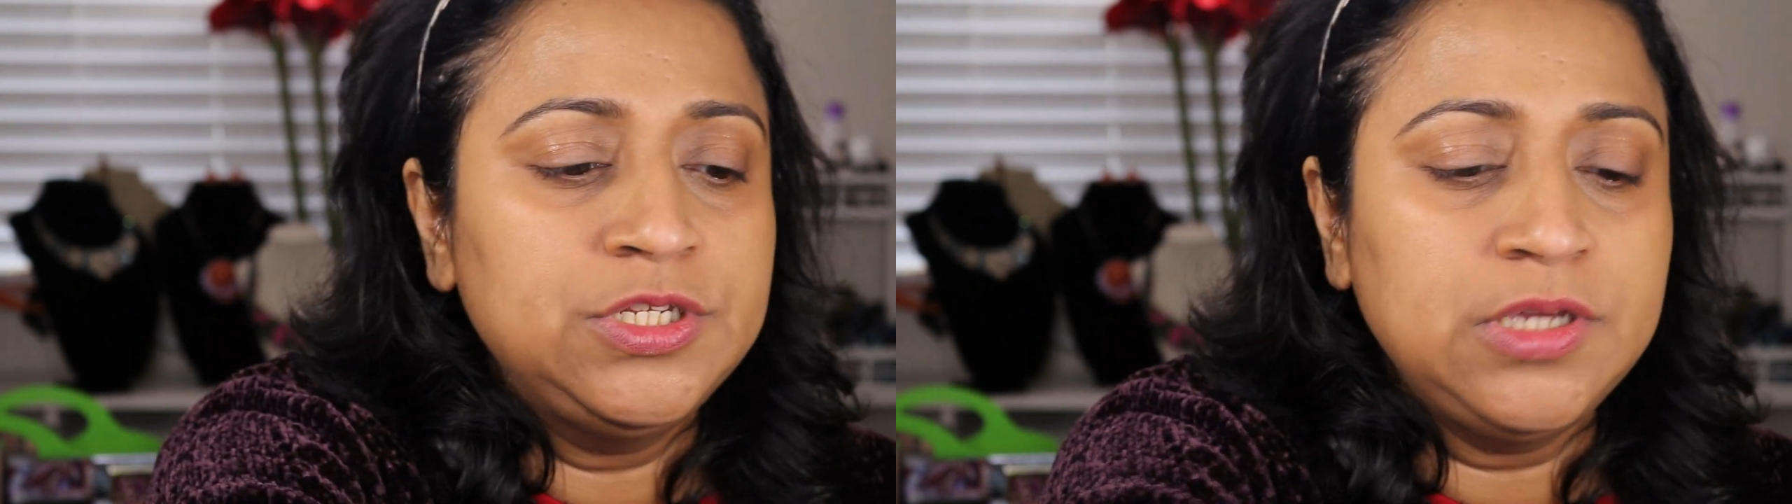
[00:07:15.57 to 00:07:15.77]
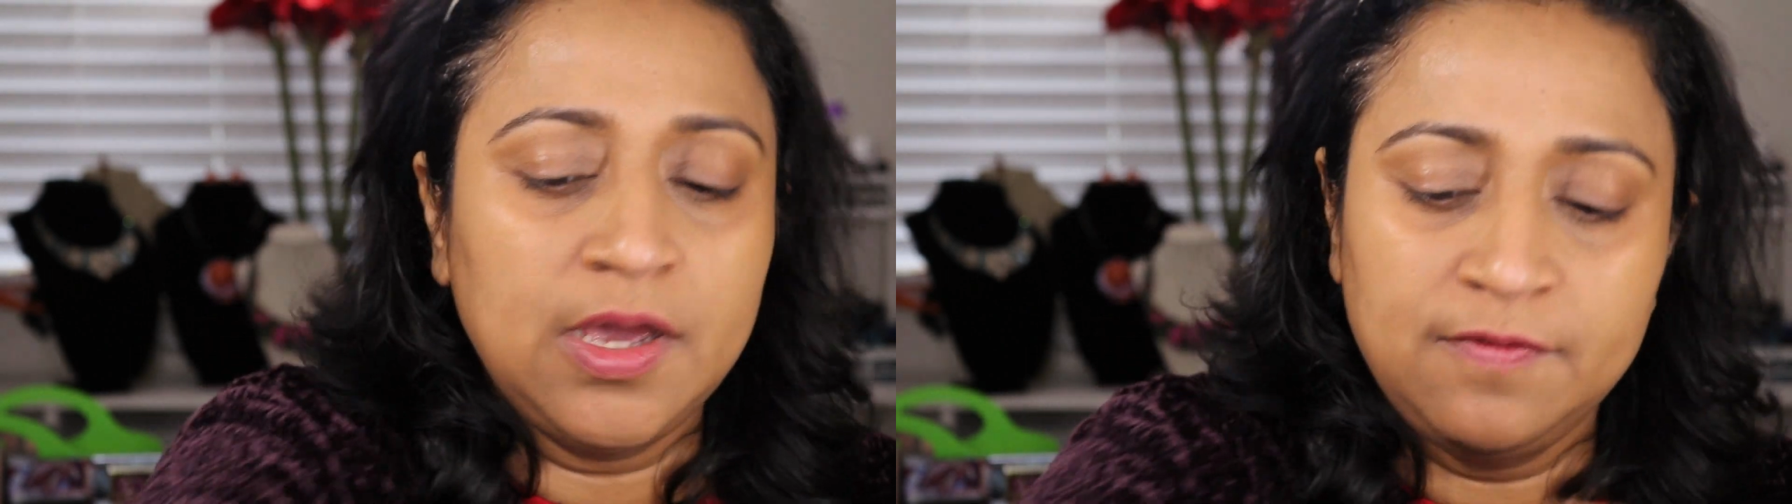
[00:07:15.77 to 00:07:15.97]

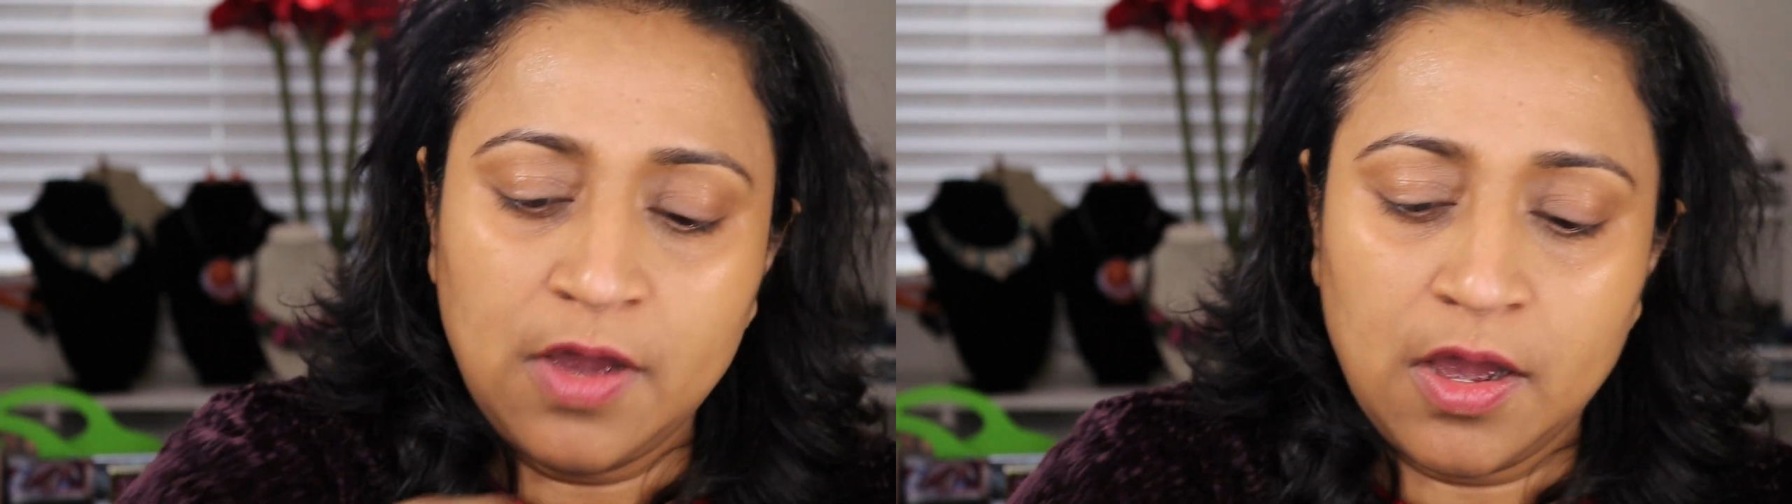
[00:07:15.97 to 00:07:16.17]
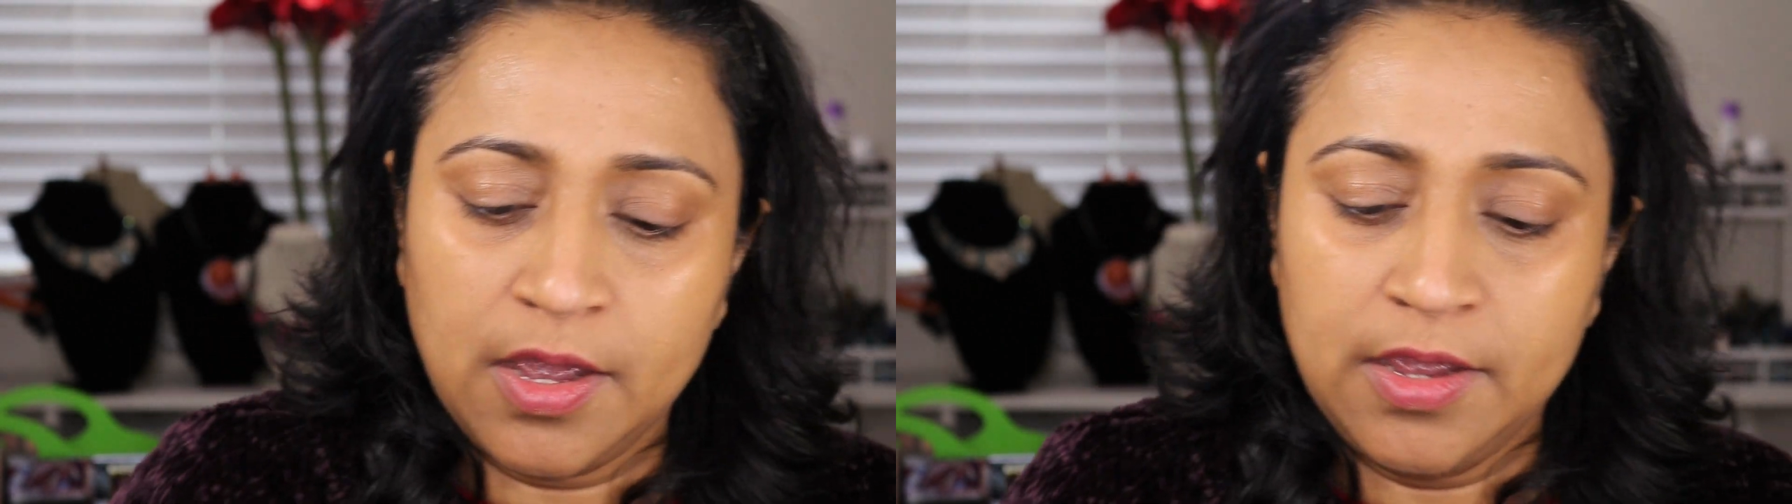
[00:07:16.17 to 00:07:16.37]

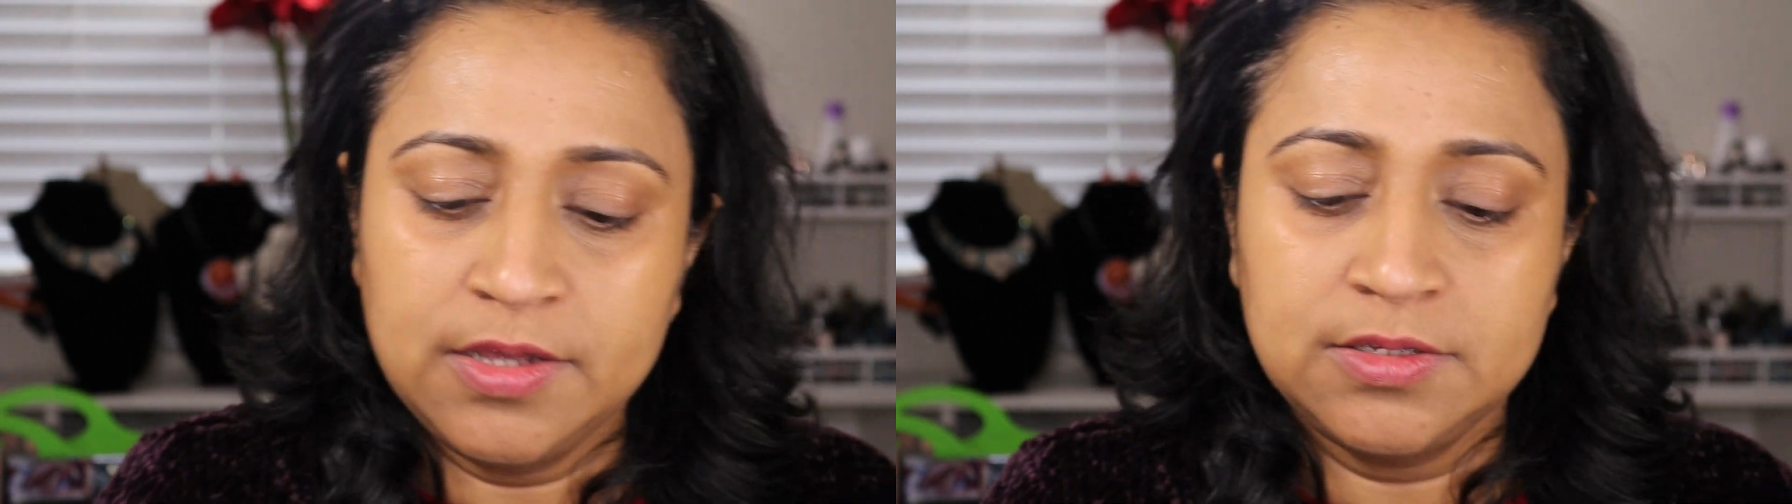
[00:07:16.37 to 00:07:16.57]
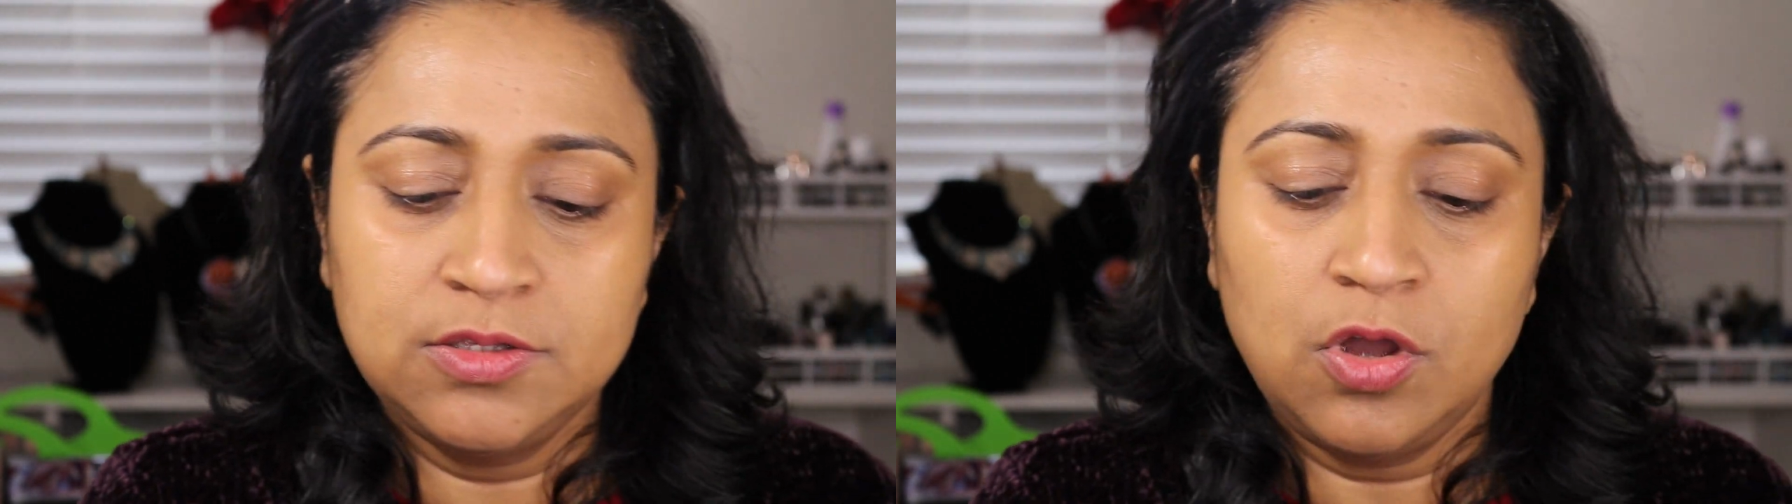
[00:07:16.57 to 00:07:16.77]
DIY is